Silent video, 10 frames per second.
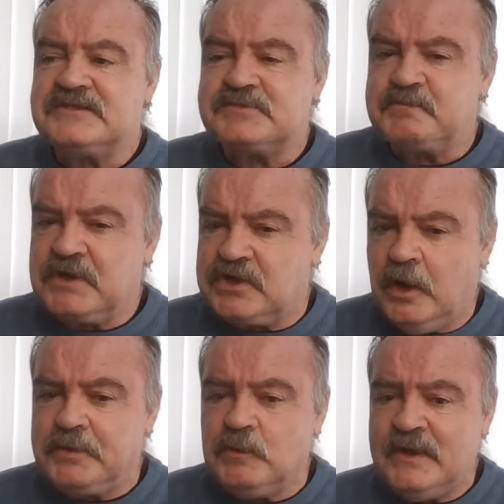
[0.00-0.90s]
It's a
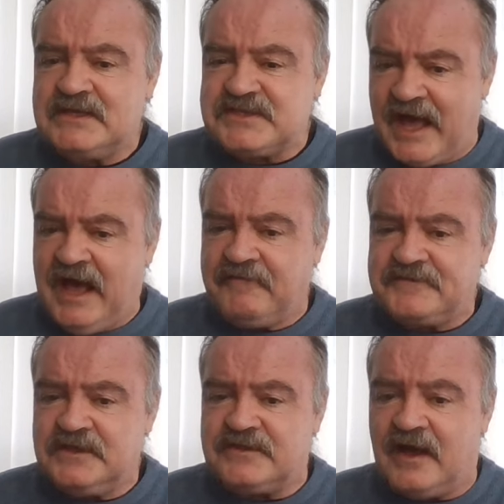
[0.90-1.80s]
couple of weeks
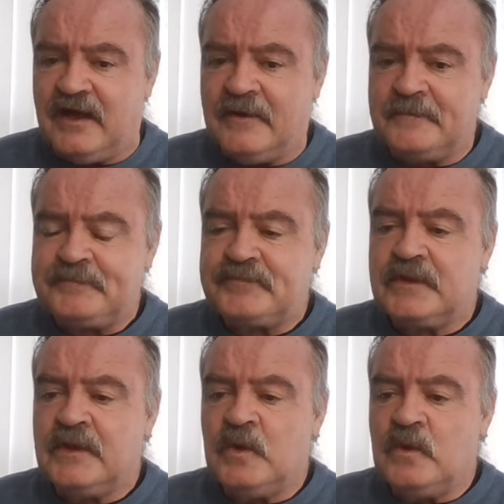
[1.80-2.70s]
after that
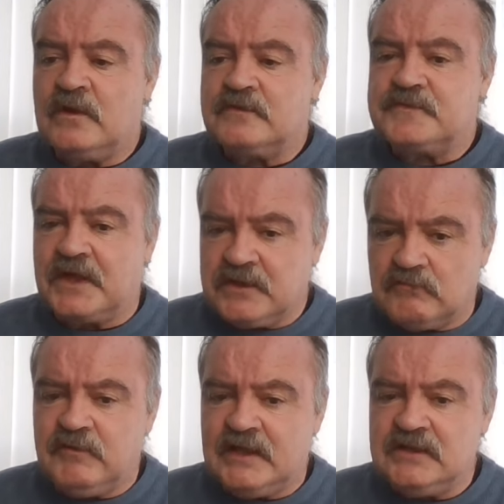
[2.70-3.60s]
that
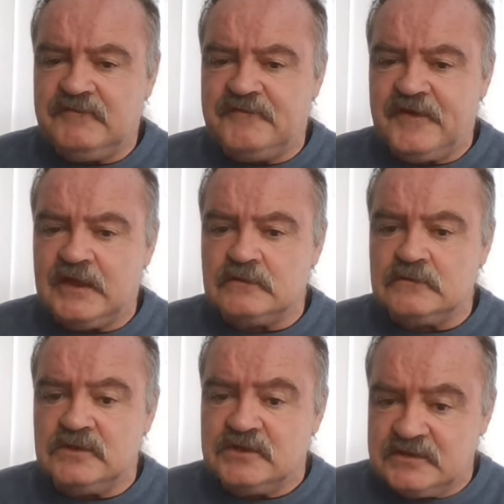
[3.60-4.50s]
you'll really
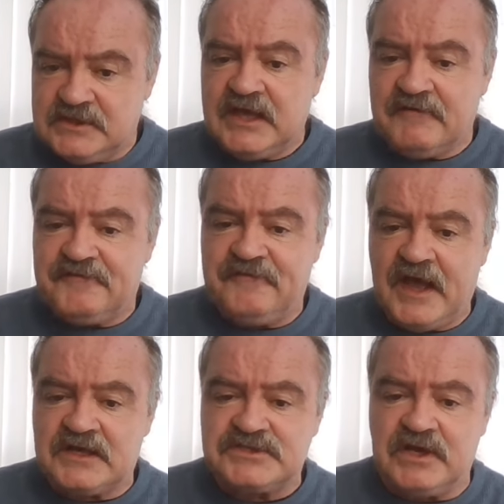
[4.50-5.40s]
feel the
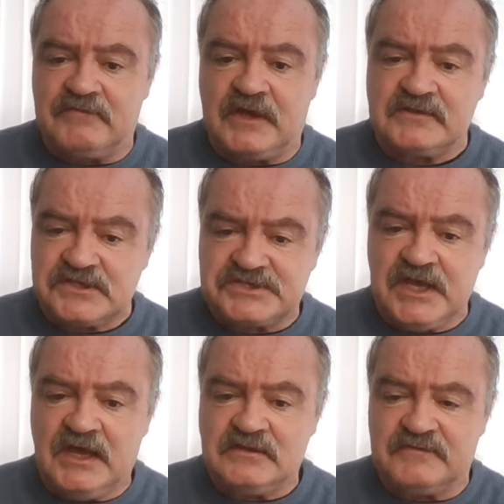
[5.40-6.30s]
effects of it. The
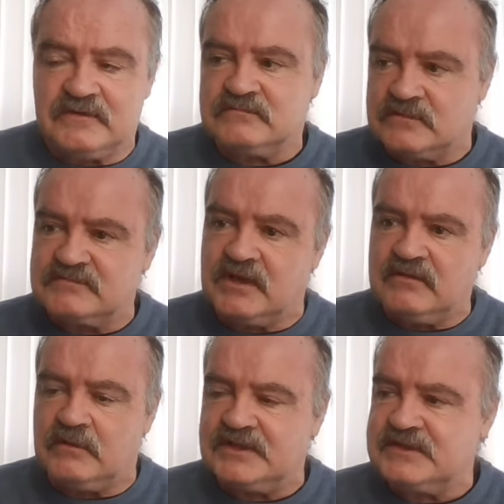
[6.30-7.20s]
side of
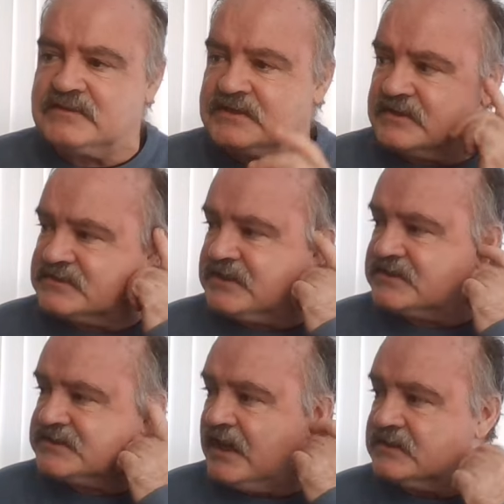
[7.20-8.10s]
well, he didn't
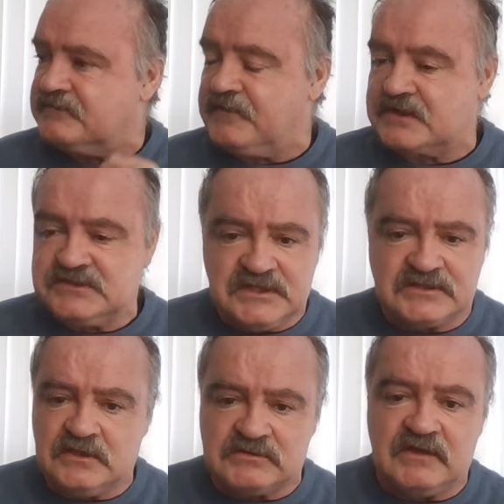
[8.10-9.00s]
say side effects. He
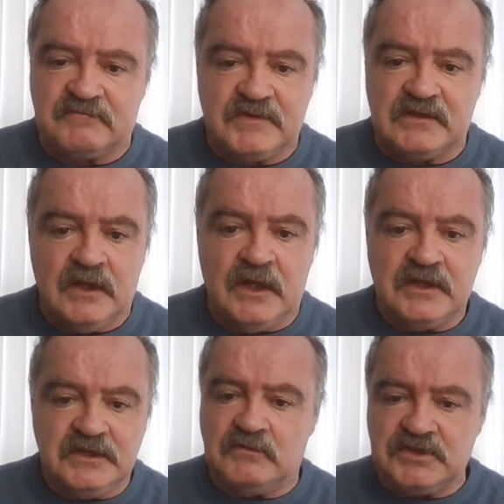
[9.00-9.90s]
said, you
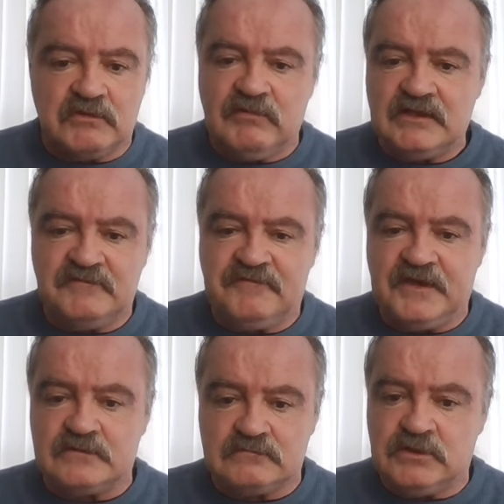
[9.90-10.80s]
really
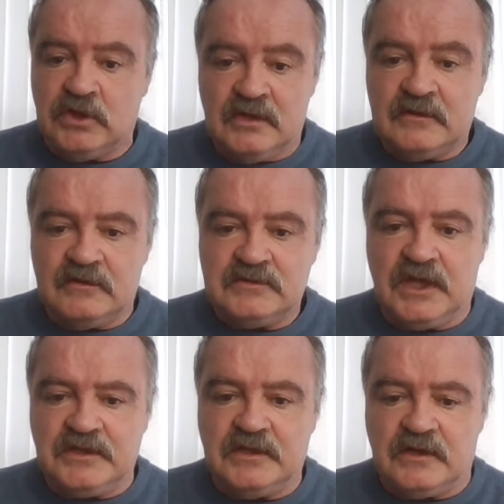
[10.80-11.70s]
feel,
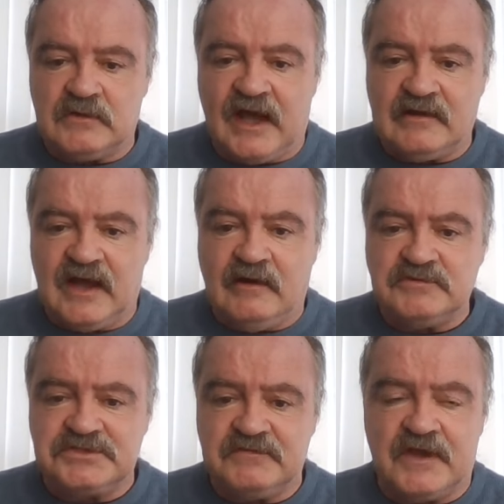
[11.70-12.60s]

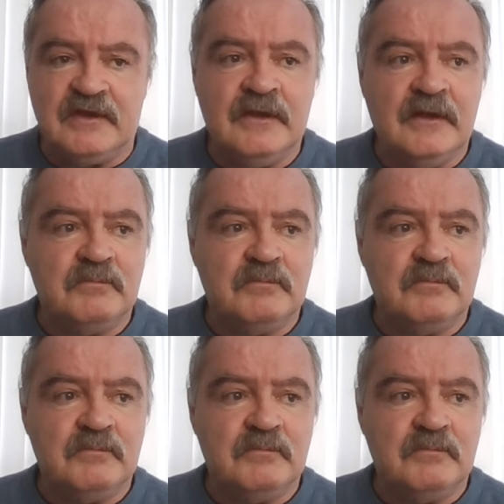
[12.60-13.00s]
out of